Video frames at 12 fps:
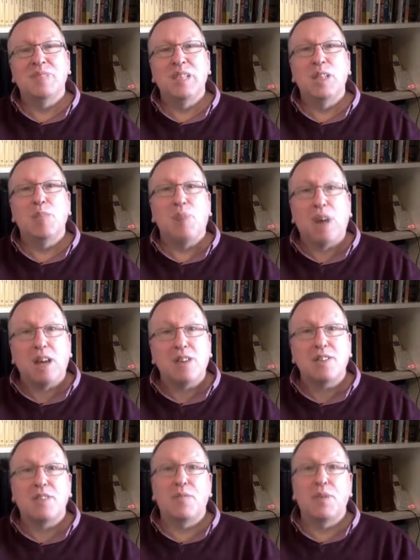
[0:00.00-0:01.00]
In the
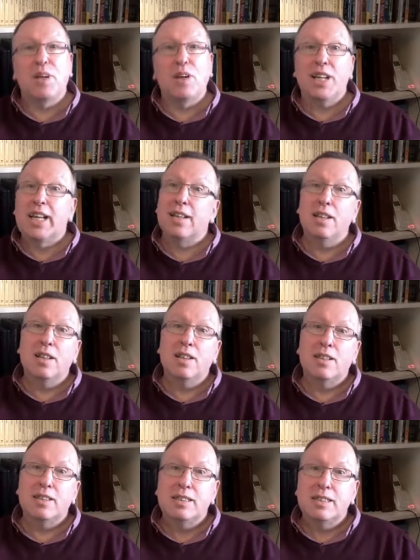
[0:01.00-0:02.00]
past, if we got ill,
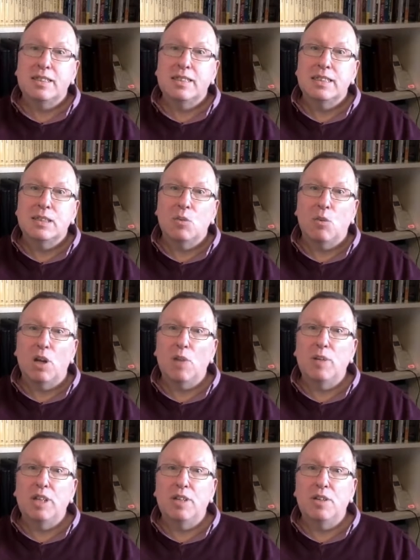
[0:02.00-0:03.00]
what did
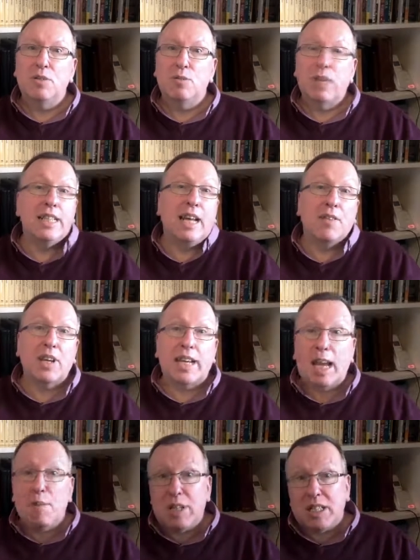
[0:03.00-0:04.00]
we do? Went down the
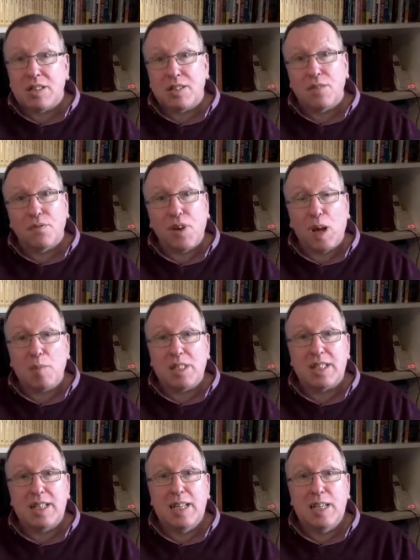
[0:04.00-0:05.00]
chemist, the
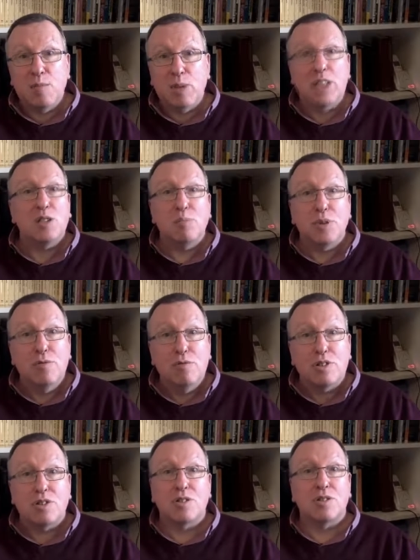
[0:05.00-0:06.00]
pharmacy, went to
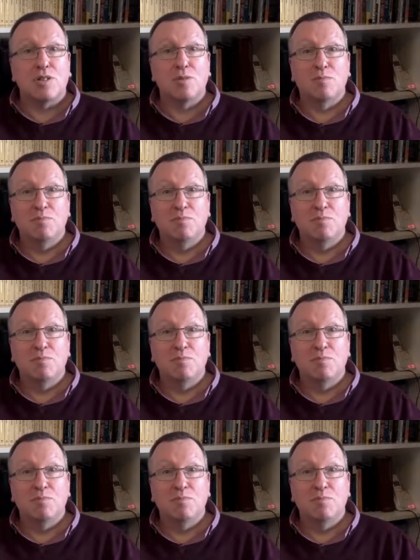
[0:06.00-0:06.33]
Boots.